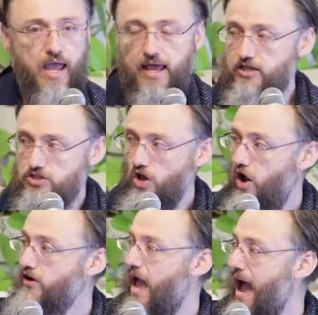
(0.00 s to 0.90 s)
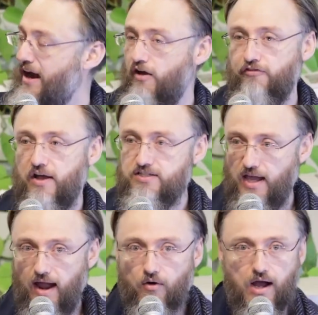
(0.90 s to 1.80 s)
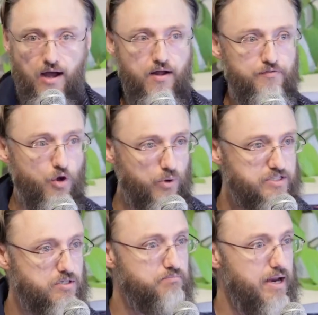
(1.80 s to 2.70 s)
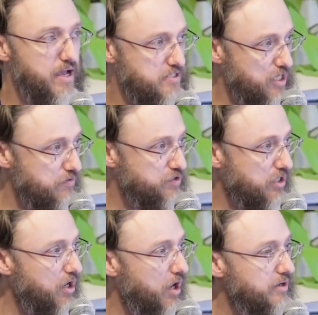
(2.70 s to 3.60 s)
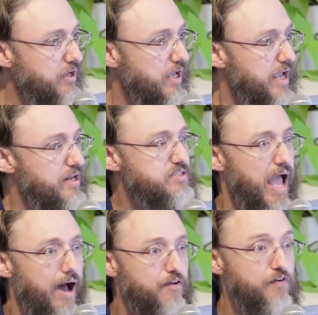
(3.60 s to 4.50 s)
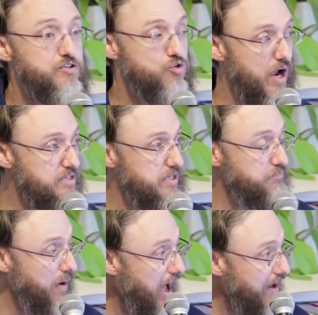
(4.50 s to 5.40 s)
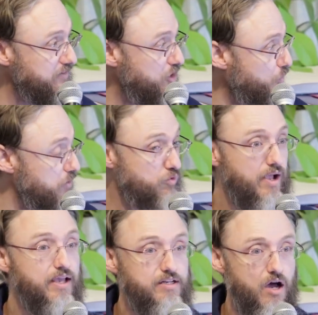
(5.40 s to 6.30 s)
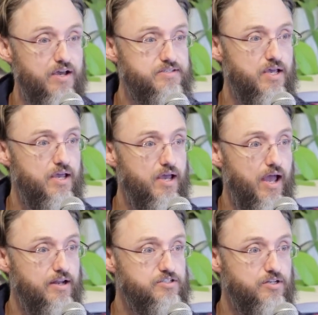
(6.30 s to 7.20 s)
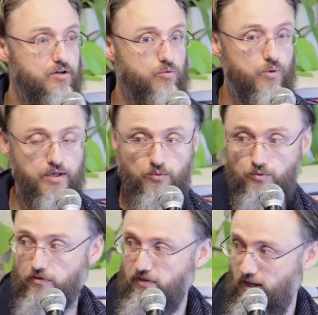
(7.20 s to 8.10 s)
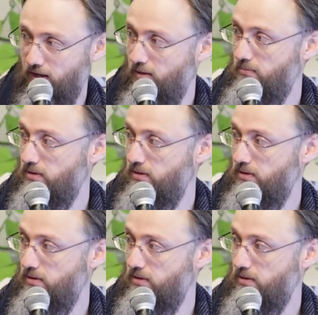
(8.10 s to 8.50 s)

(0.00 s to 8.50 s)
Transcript: It is not out of terror that we submit ourselves to God. It is out of his grace and pardon that we recognize and we revere him.